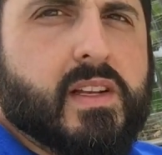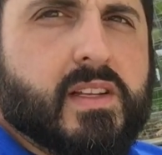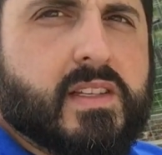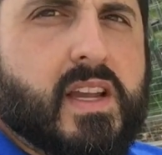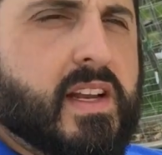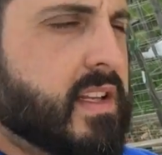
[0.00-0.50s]

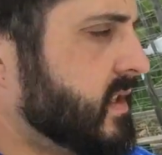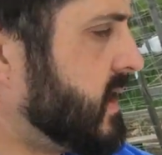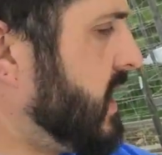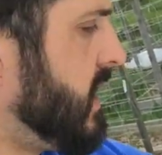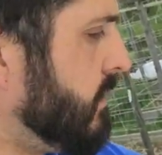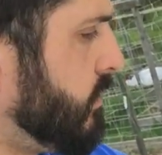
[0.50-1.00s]
it's kind of
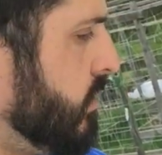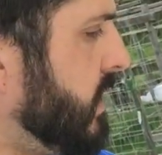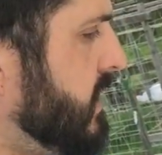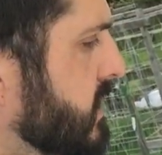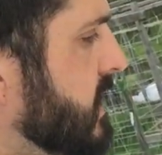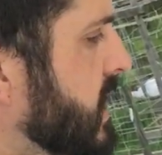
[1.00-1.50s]
staying in
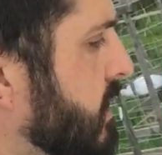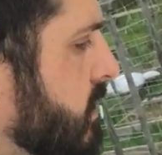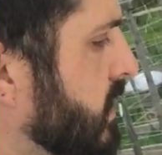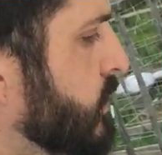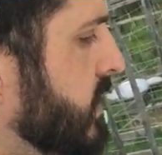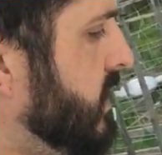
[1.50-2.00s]
place. You can't
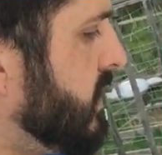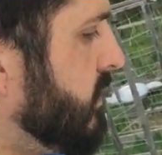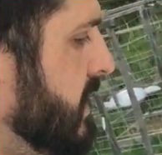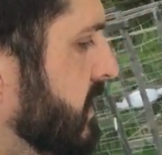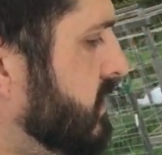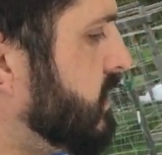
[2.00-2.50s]
really wiggle it
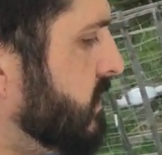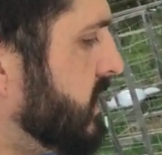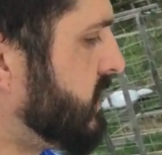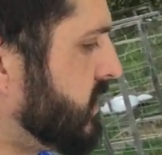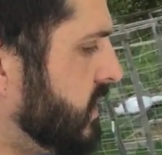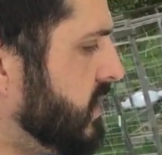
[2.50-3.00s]
around too much.